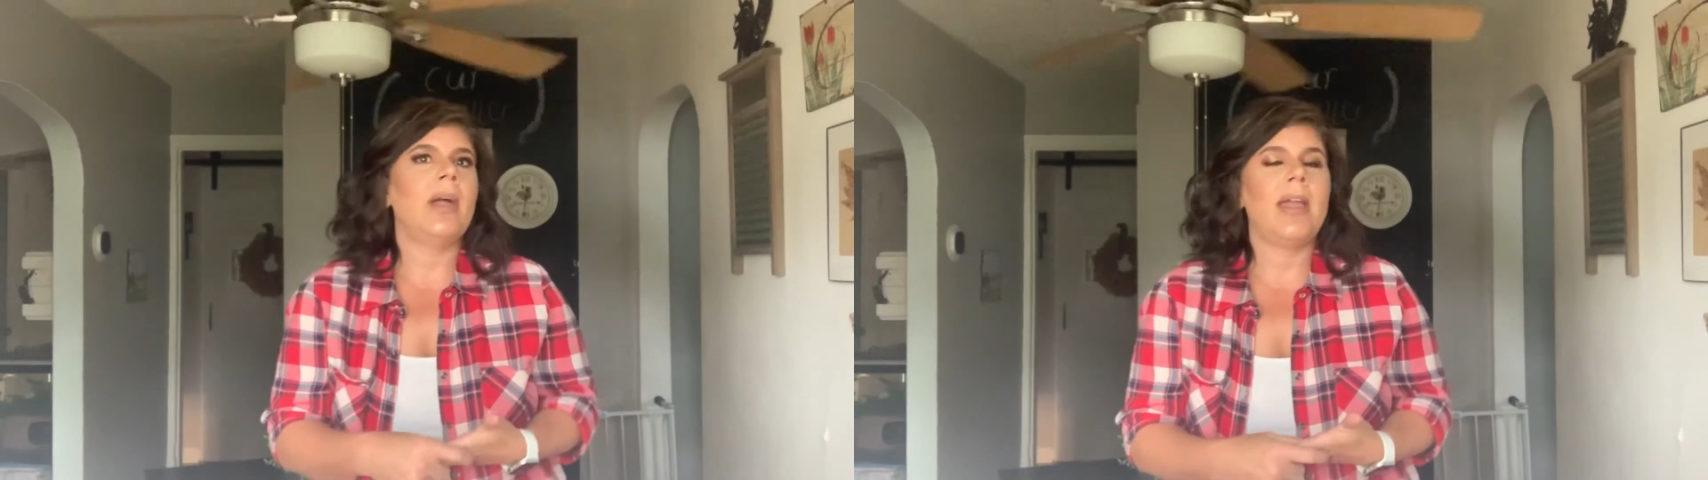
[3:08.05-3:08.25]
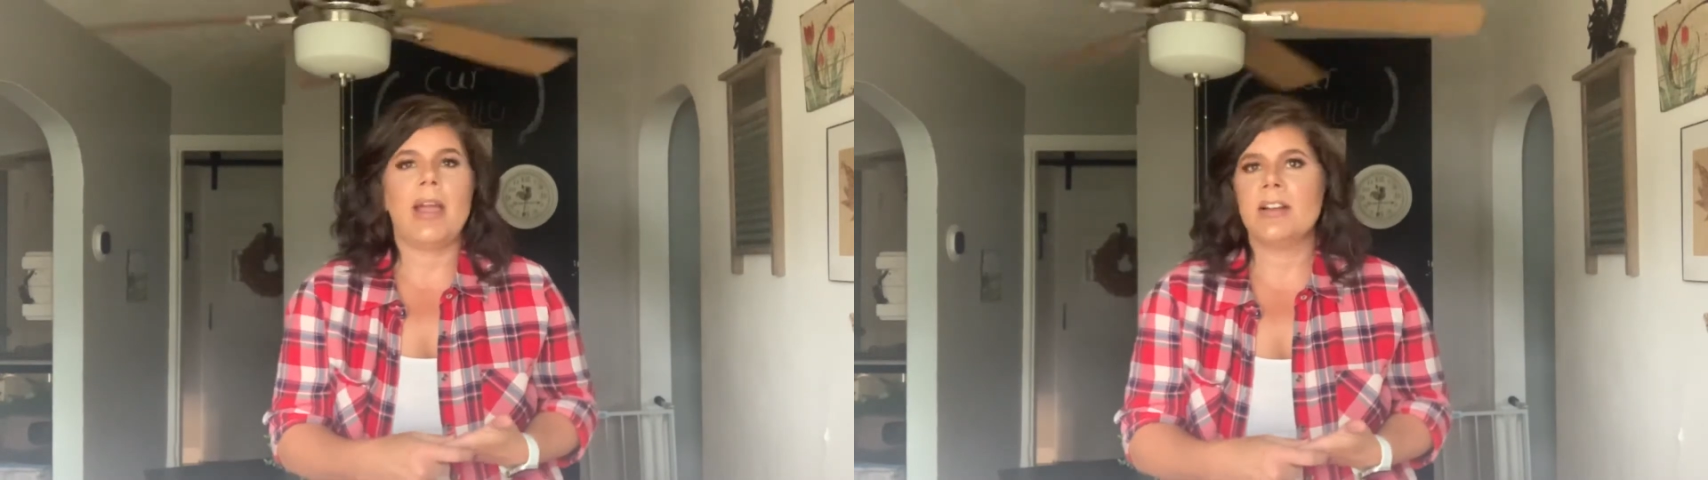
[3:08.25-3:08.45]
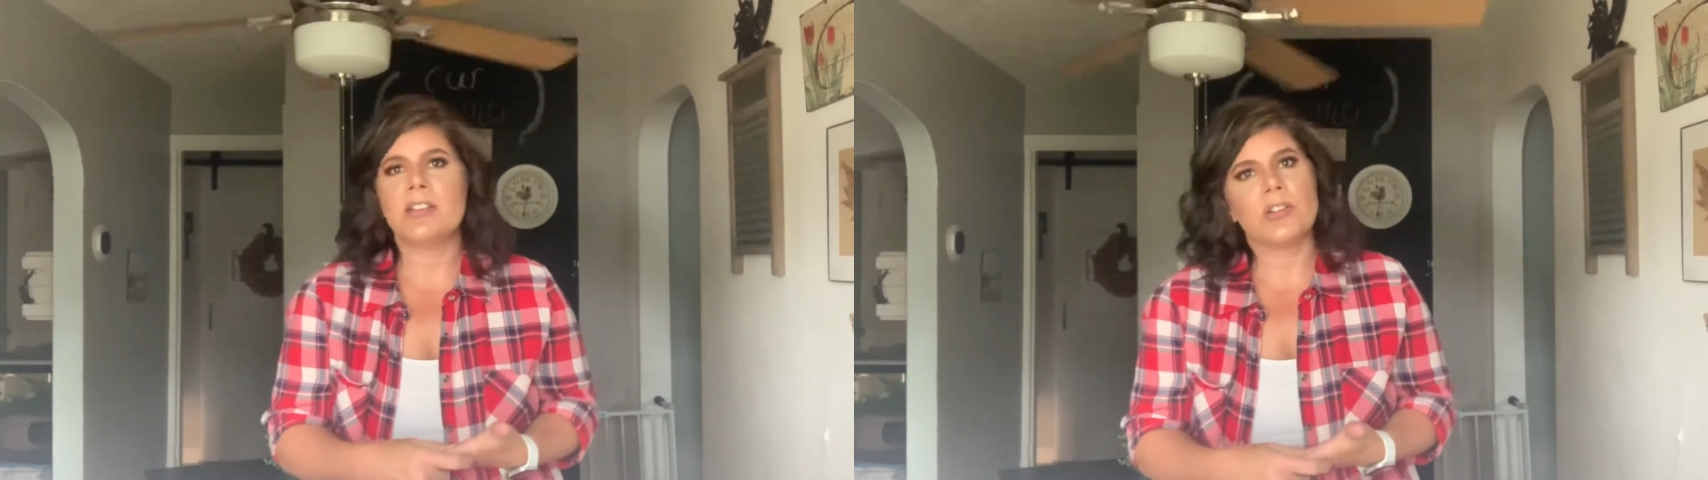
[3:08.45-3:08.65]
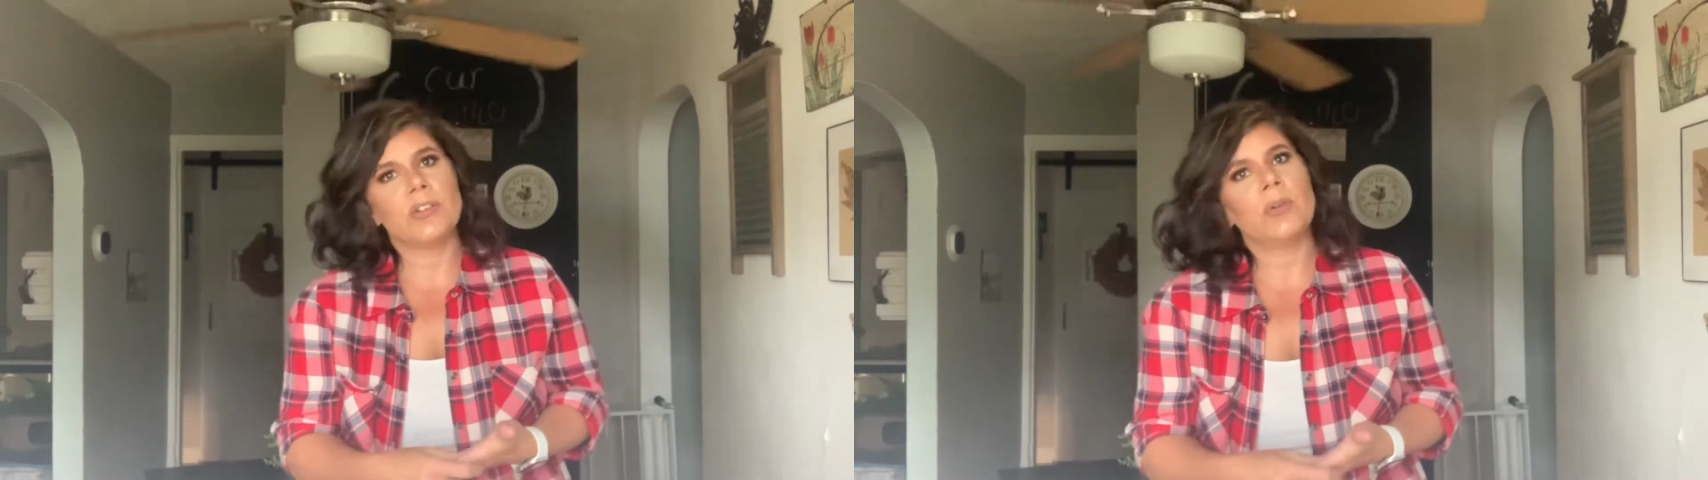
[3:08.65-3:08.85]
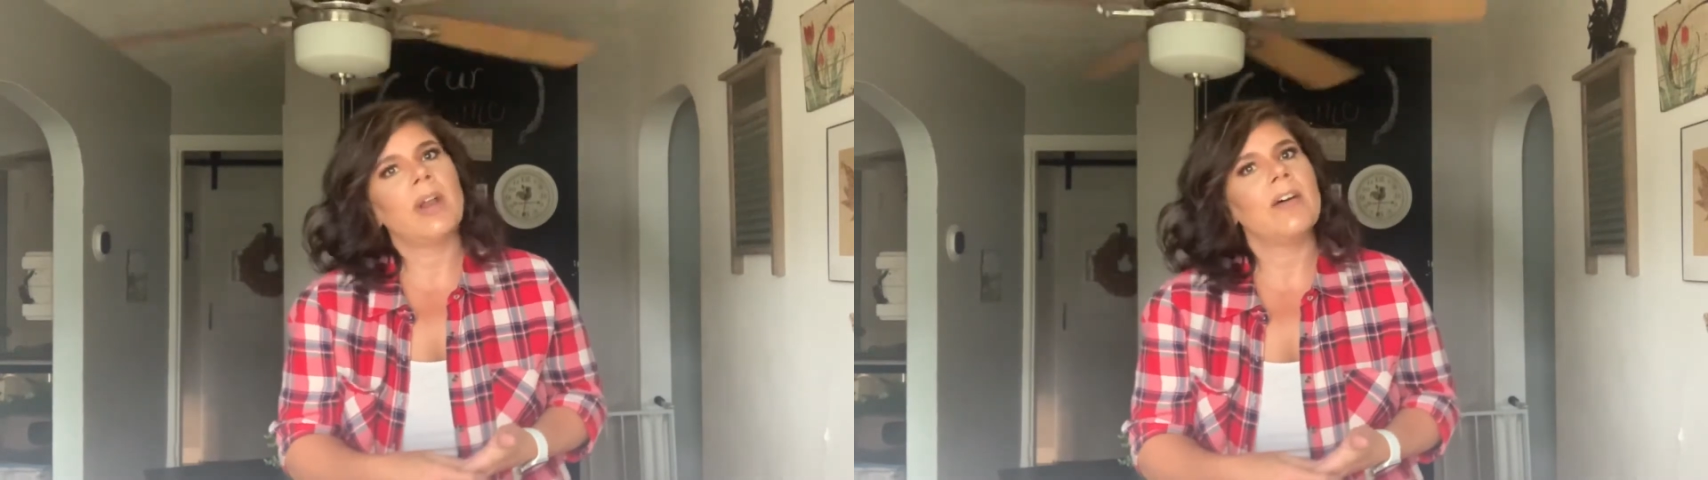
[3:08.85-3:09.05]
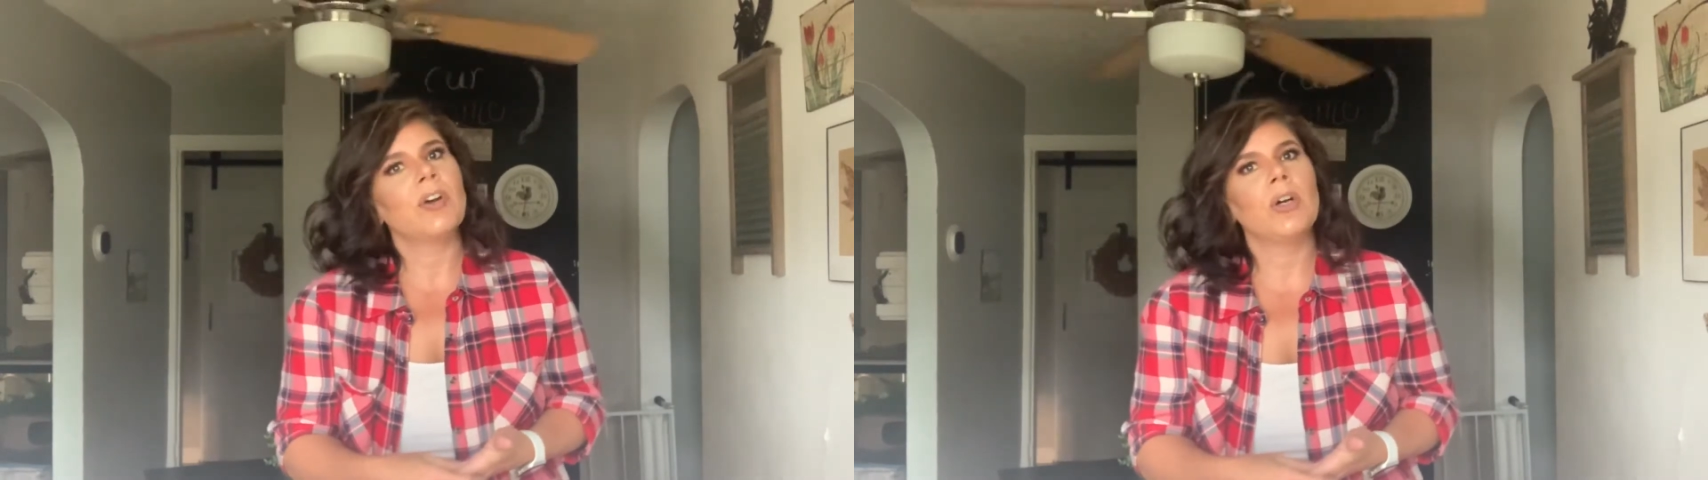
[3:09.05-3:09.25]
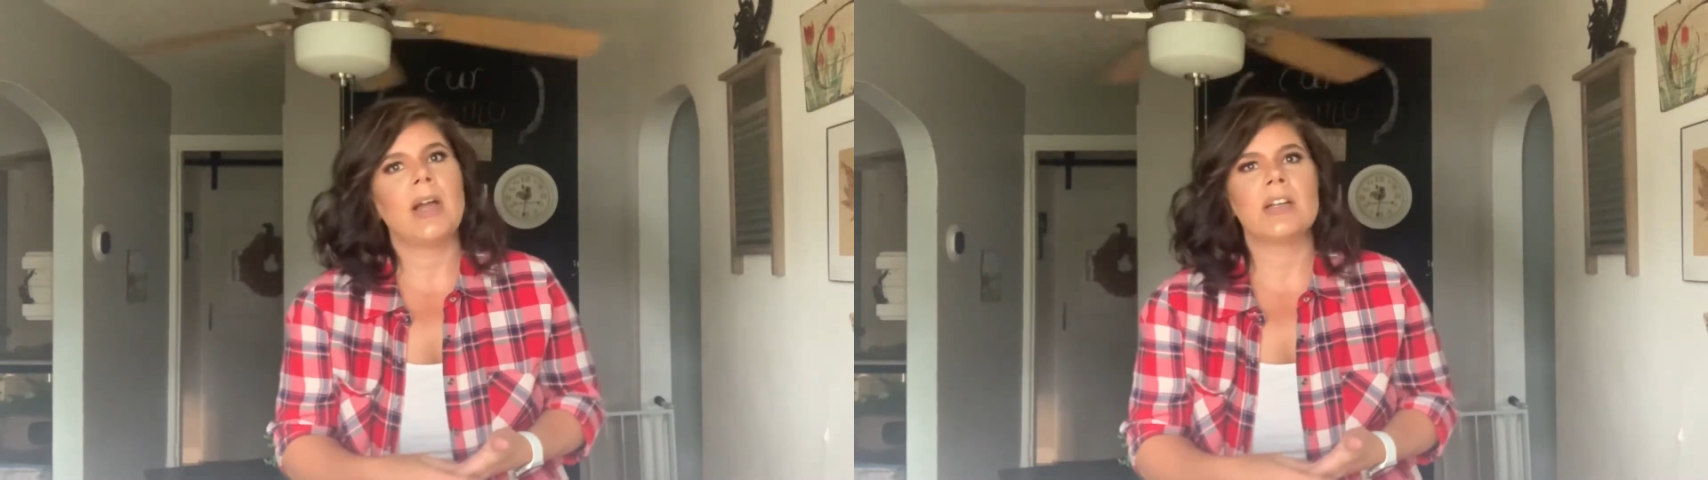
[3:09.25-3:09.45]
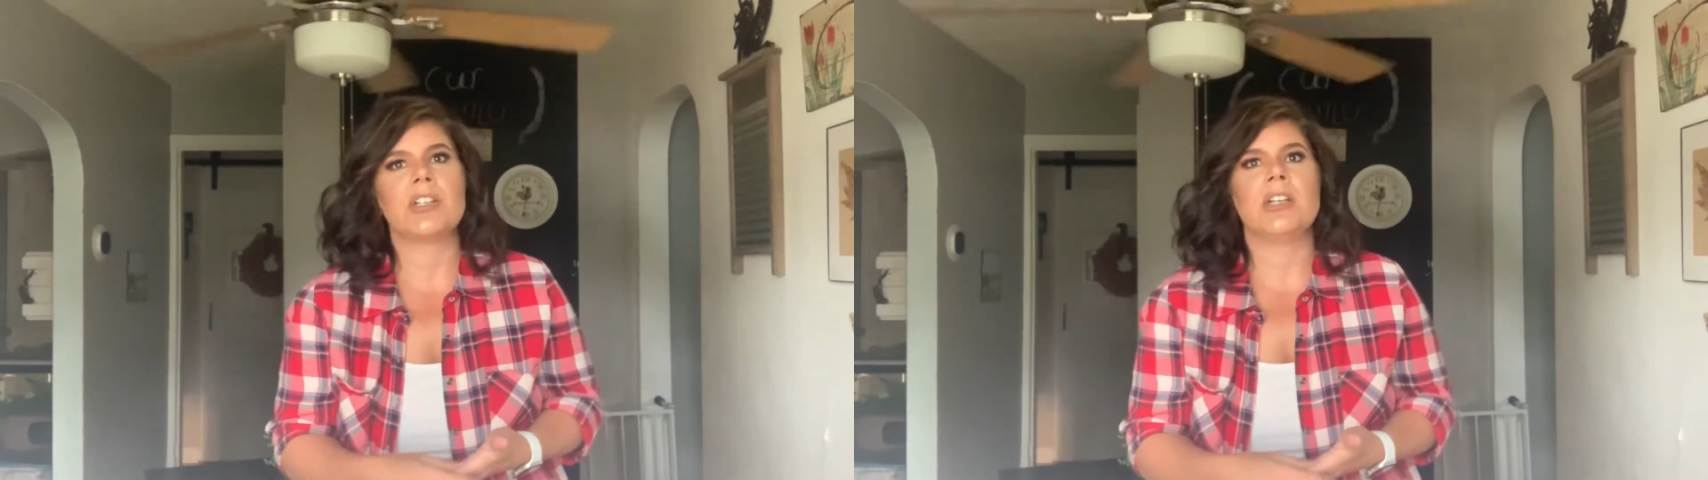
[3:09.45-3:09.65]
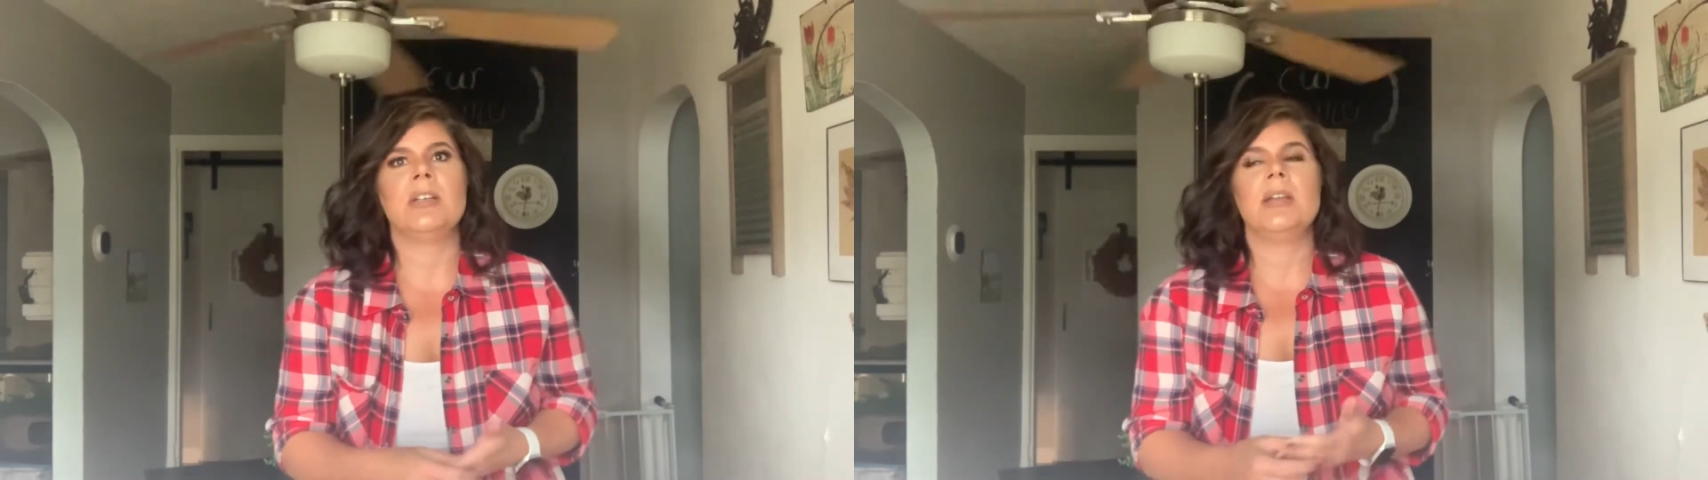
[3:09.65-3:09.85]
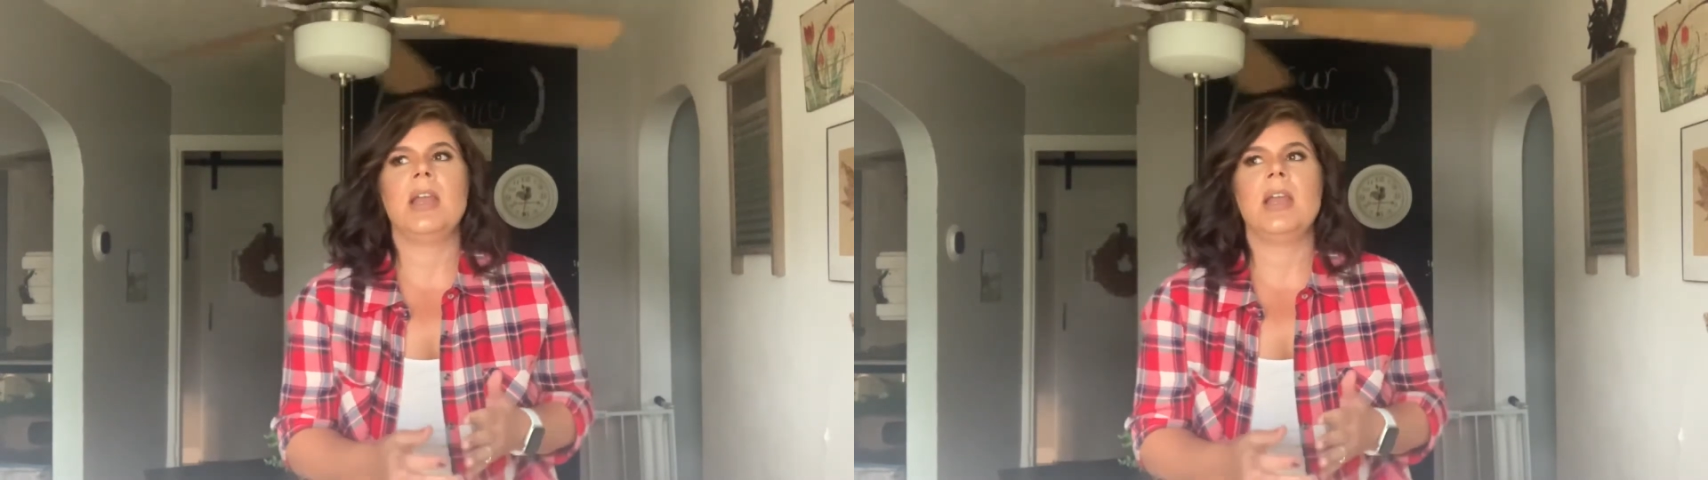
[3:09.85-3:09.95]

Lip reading: hey, I still don't have correction.